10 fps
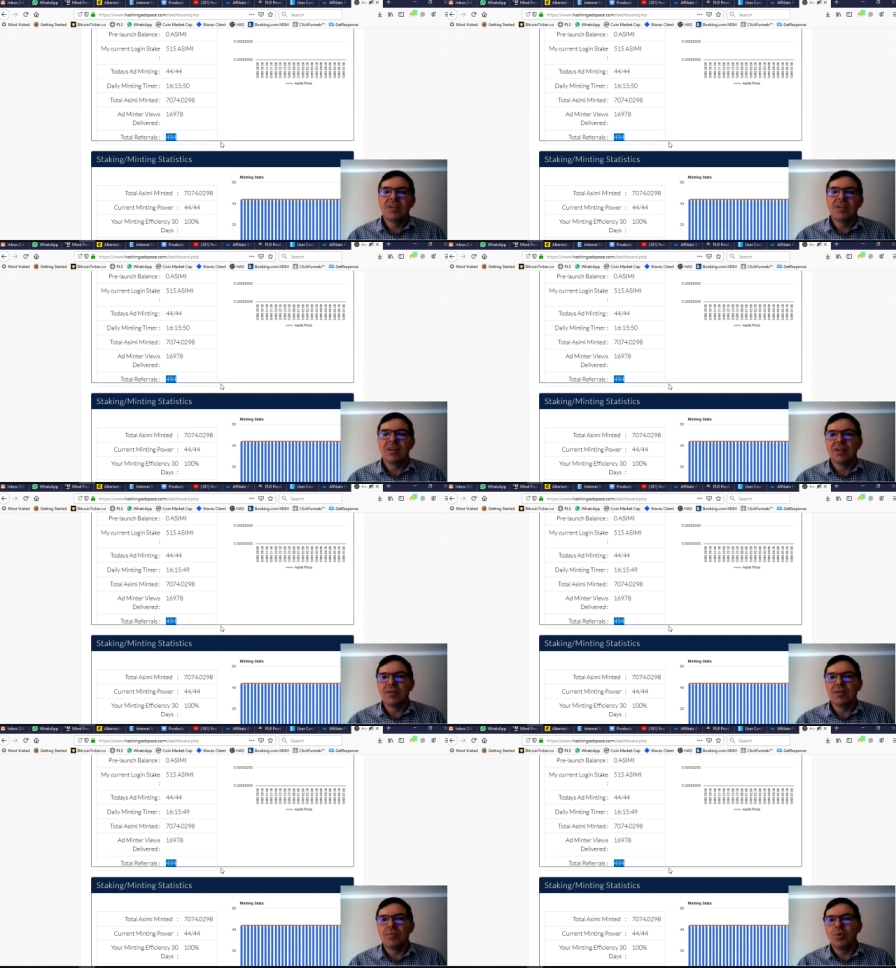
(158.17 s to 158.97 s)

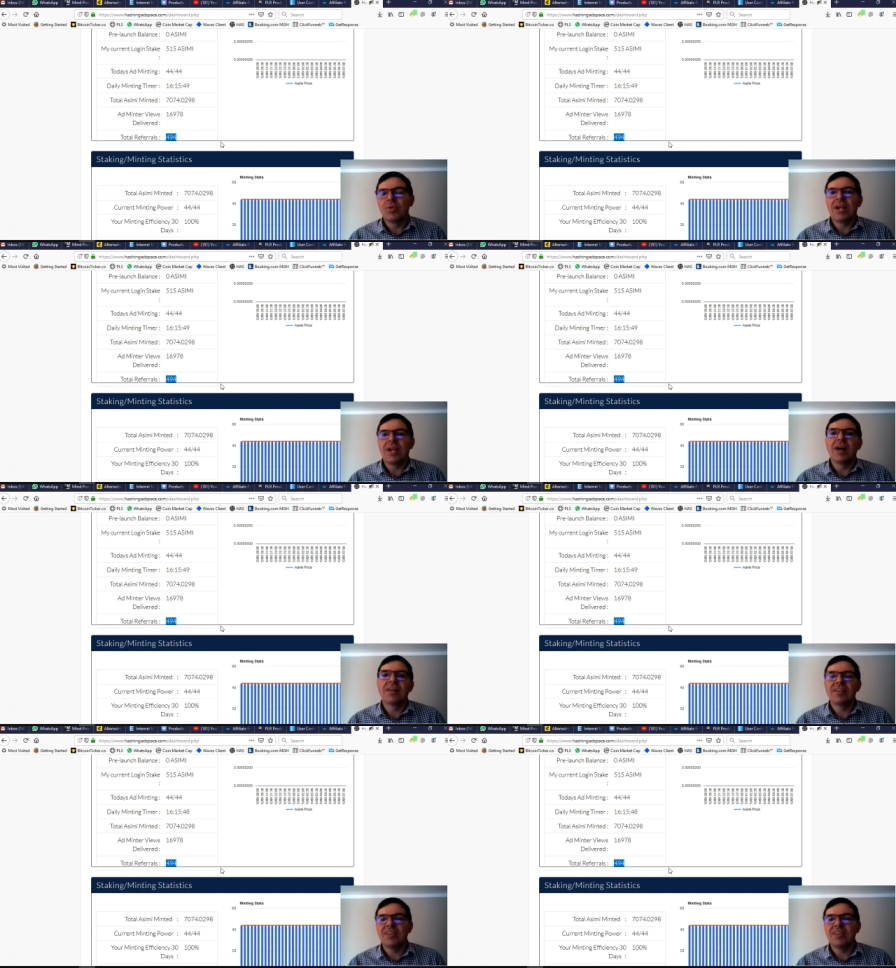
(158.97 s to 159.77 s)
um, or that I
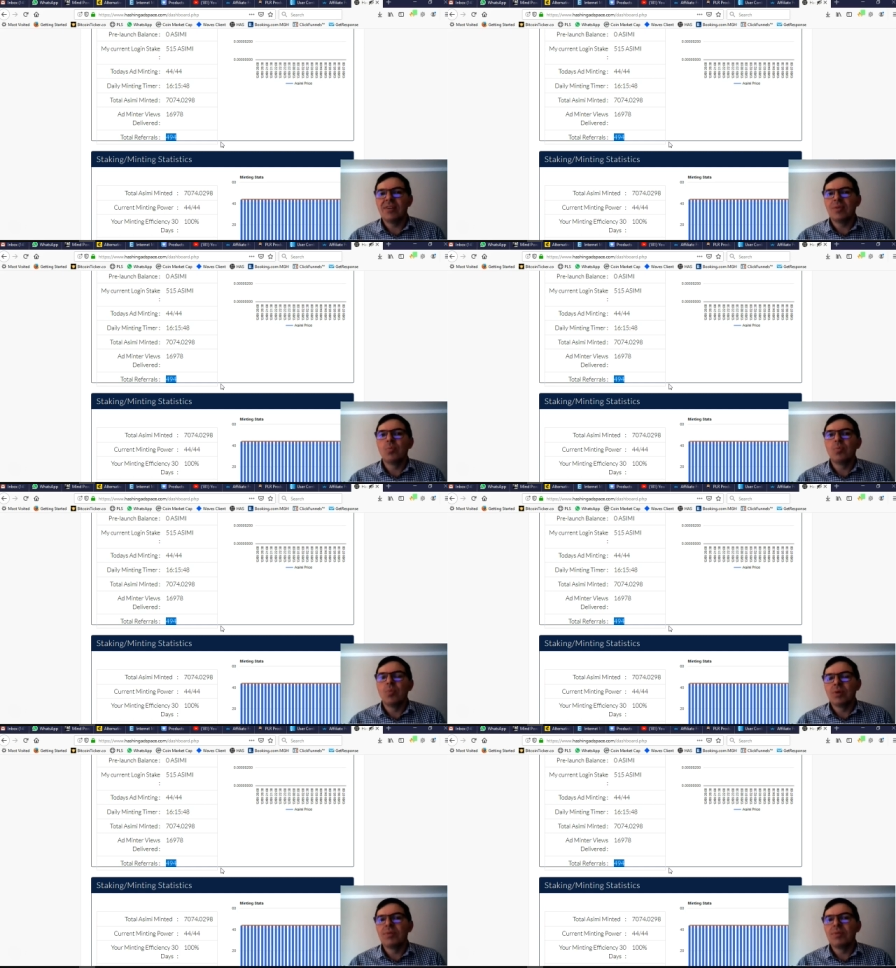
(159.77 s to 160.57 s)
can tell them
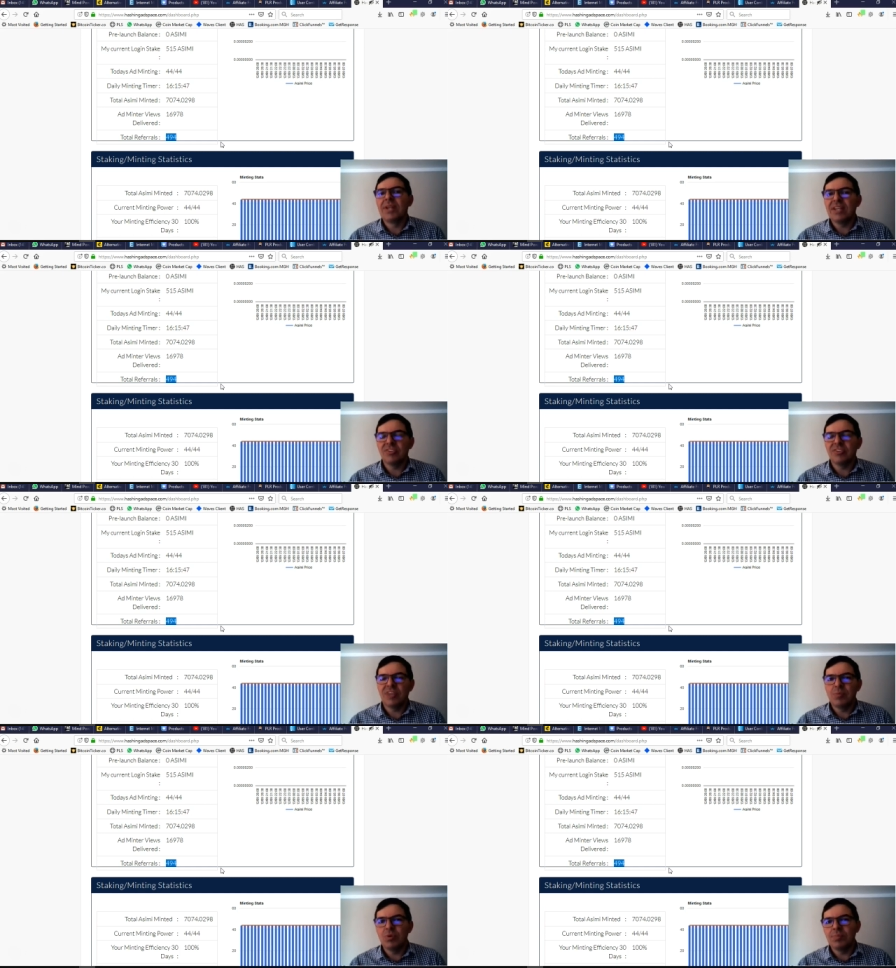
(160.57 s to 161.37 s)
what my next
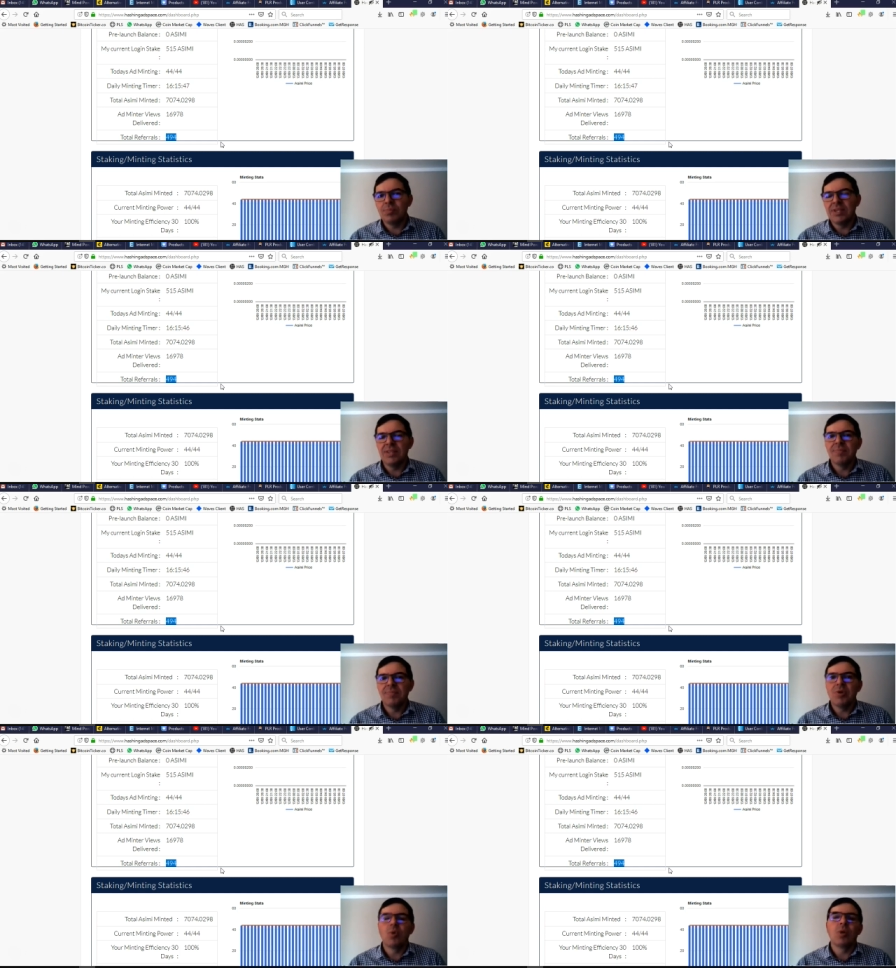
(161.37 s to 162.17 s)
step will be
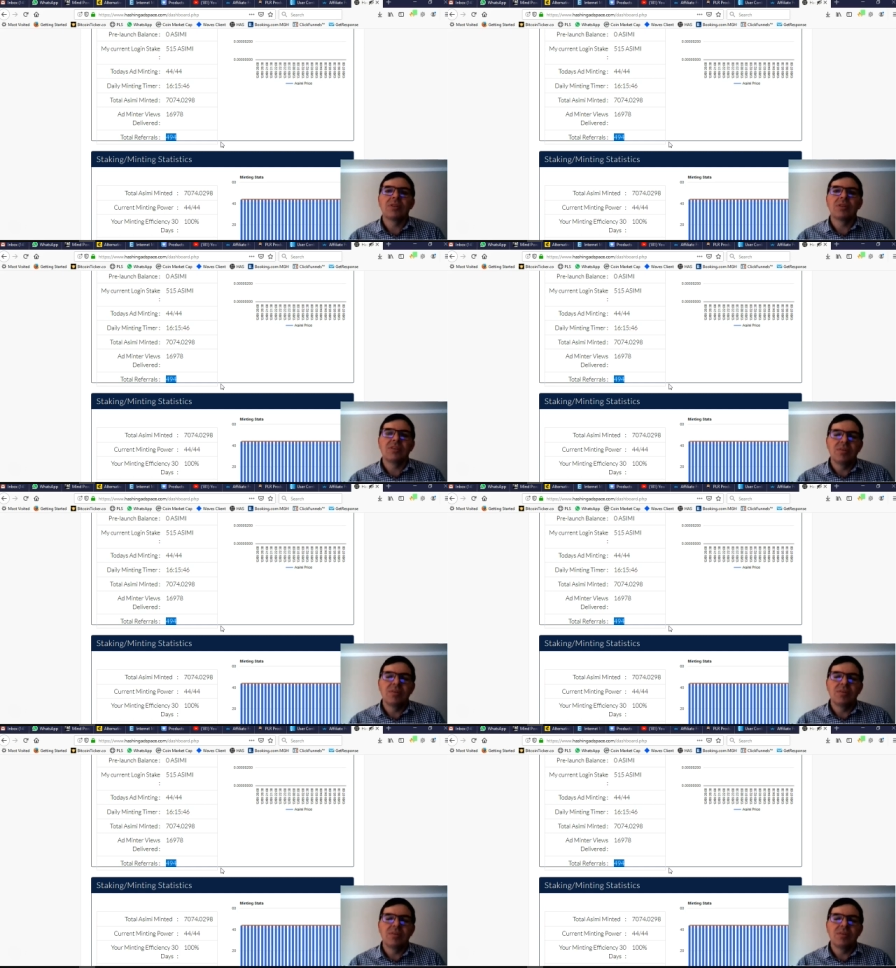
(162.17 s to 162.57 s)
or what